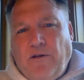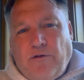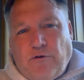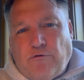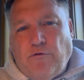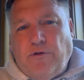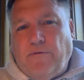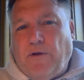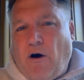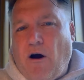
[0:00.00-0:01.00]
The truth
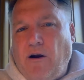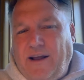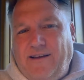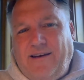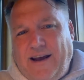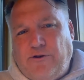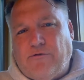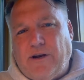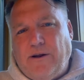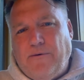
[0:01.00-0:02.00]
of the heart is
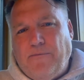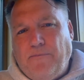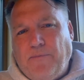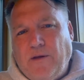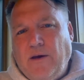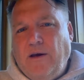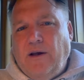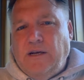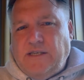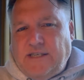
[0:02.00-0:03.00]
hatred.
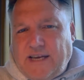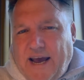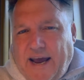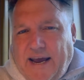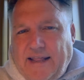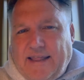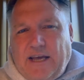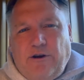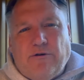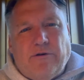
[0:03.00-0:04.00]
Say that
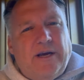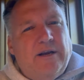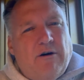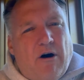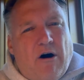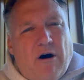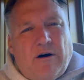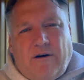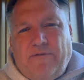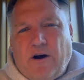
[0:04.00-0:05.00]
you're in awe
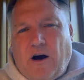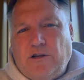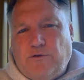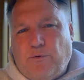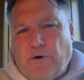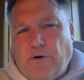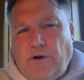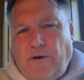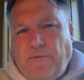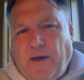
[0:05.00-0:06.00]
of God's
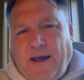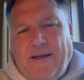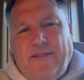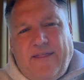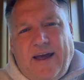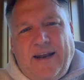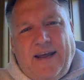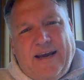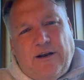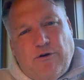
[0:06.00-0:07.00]
word and then
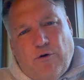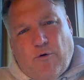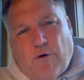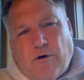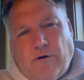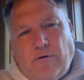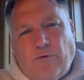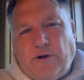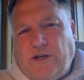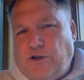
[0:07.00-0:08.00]
ignore
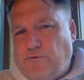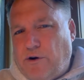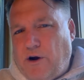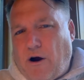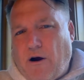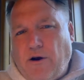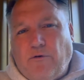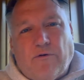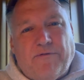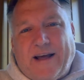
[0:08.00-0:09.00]
or disregard
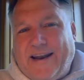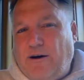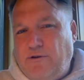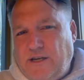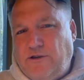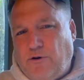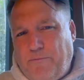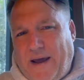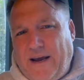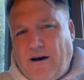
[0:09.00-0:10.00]
or flat out
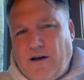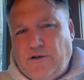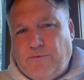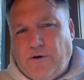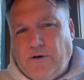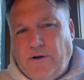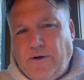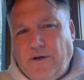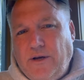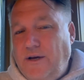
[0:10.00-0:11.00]
disobey God's word,
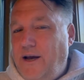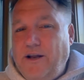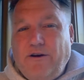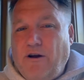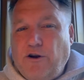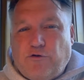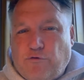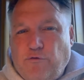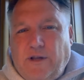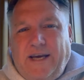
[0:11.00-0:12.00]
and you're not
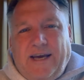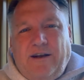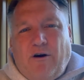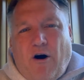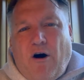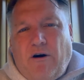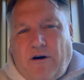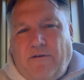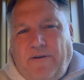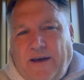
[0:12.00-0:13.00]
truly in awe
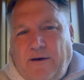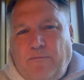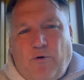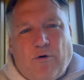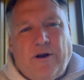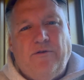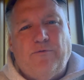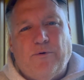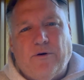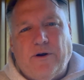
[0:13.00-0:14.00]
of him or his
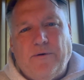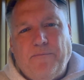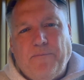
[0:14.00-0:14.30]
word.